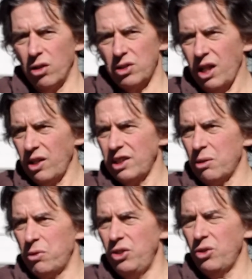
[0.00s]
Telling
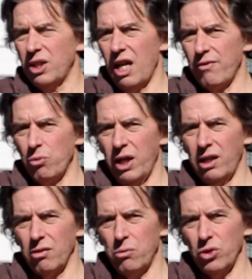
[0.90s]
someone you can have a
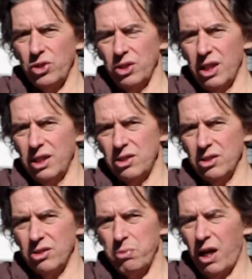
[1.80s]
regular abortion as
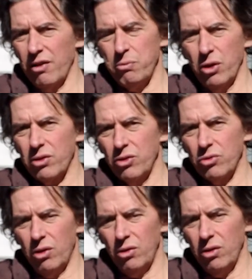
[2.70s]
just part of birth control,